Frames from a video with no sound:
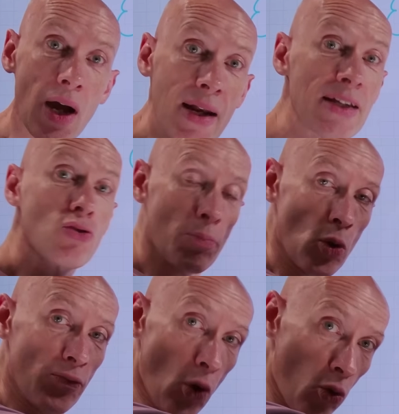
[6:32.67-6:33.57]
I need to have
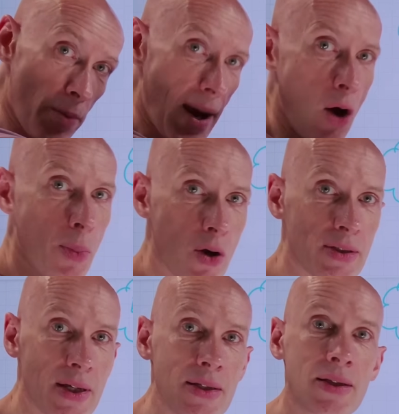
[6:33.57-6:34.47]
moved all the
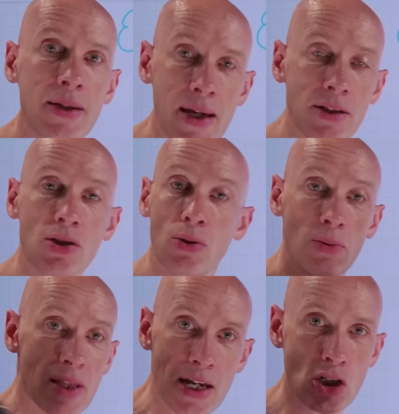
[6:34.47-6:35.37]
mailboxes into
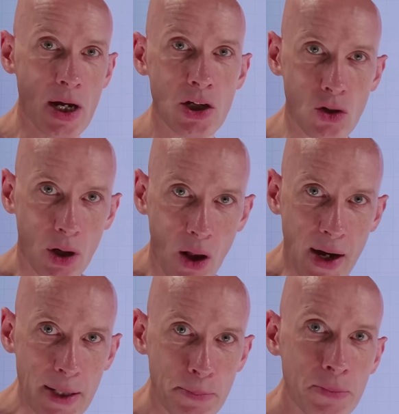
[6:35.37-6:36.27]
the Exchange
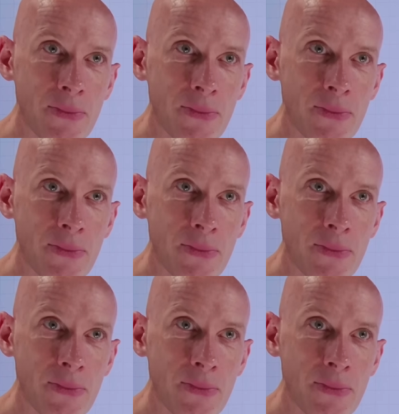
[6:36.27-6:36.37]
online.